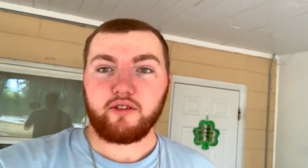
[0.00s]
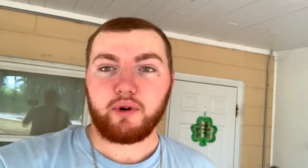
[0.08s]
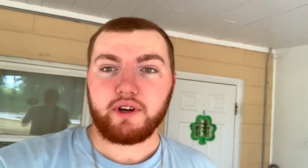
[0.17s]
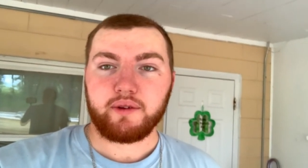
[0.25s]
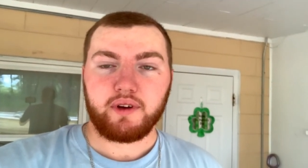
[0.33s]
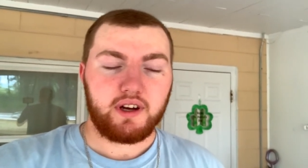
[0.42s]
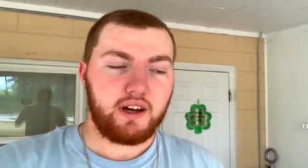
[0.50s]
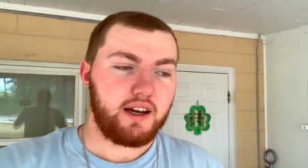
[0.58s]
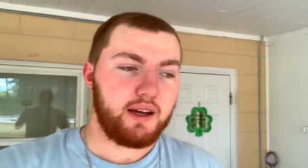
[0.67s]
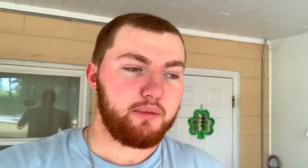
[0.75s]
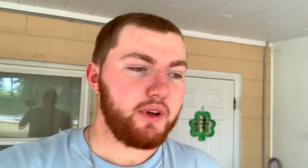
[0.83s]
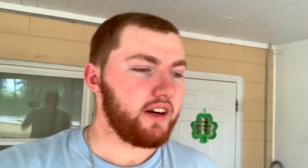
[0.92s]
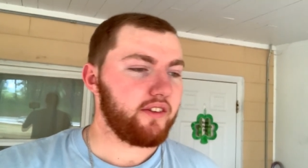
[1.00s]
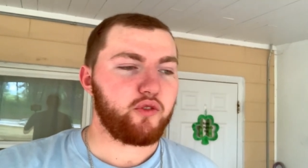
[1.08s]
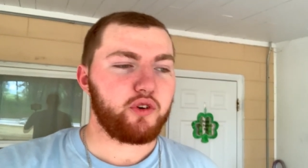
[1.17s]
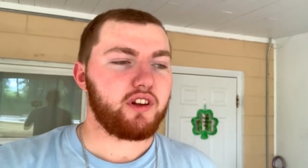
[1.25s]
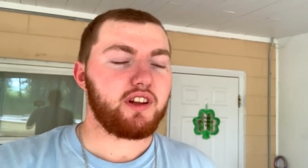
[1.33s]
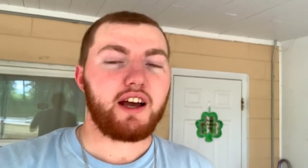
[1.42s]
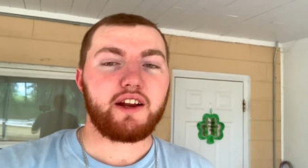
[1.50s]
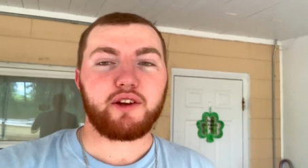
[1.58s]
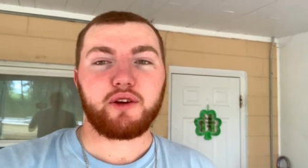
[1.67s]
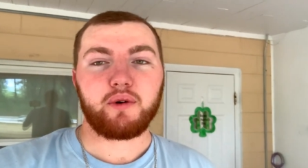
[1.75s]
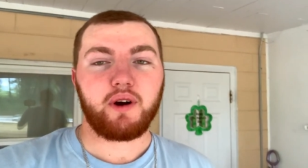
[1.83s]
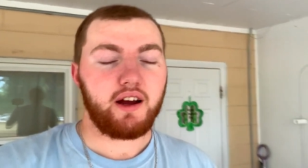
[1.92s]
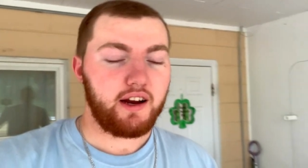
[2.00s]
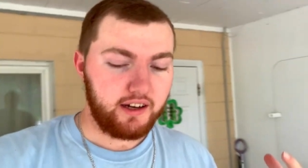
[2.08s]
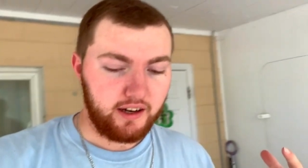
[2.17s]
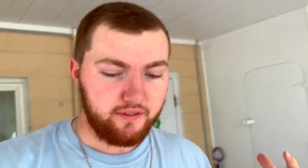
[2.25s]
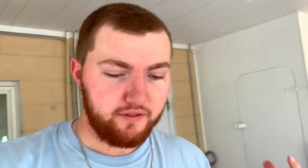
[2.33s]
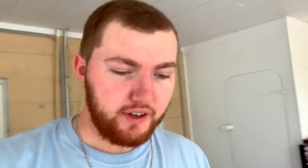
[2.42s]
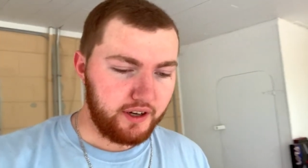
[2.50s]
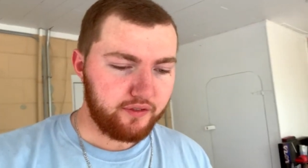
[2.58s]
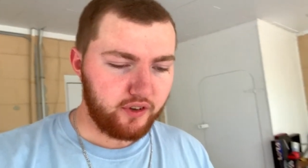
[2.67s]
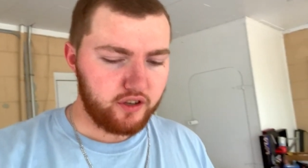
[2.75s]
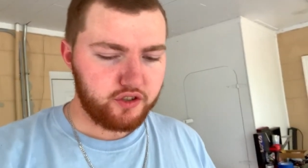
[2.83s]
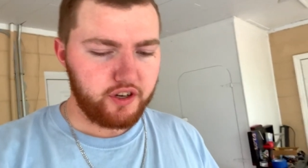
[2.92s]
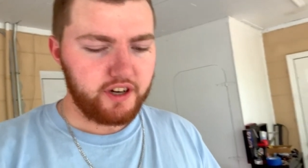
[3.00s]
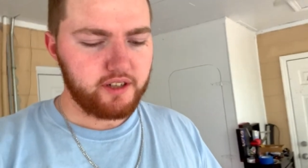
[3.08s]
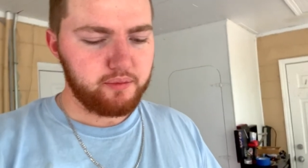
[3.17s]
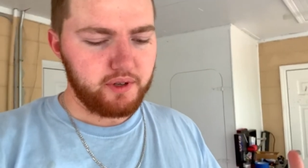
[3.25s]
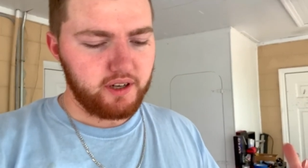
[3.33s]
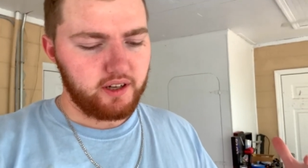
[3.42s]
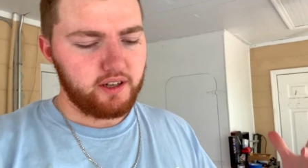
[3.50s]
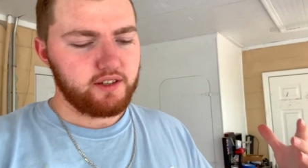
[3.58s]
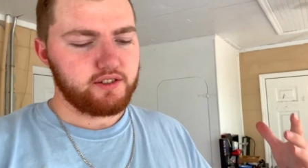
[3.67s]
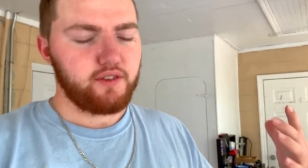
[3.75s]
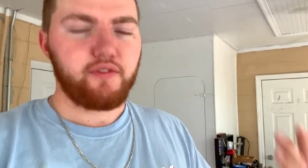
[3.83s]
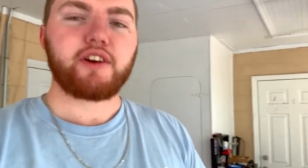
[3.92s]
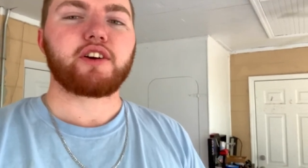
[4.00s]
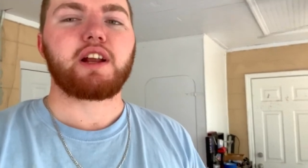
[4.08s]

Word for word: everybody. I'm not even going to lie to you. I got very frustrated because the Fender